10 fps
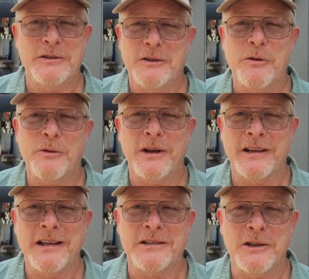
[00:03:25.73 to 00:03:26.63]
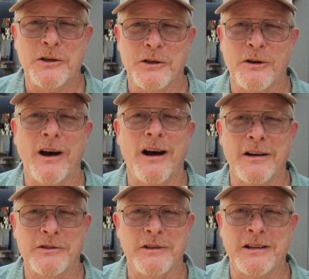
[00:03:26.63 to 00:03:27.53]
Don't run these in your
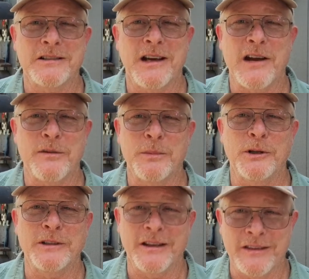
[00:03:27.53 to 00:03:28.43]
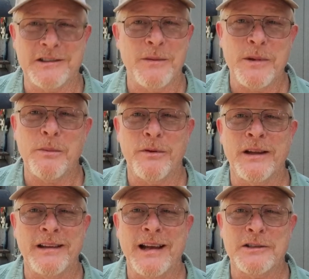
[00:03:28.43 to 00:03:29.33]
garage or inside of a building. Some people
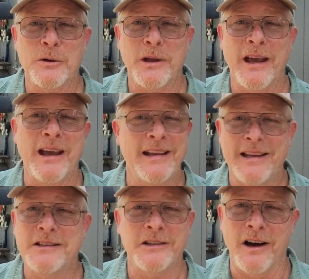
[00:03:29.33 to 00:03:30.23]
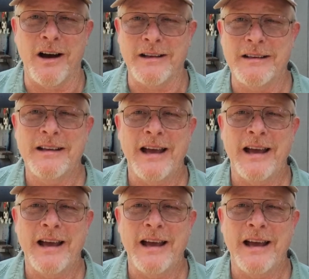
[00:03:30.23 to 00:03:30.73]
think that's okay. It's not.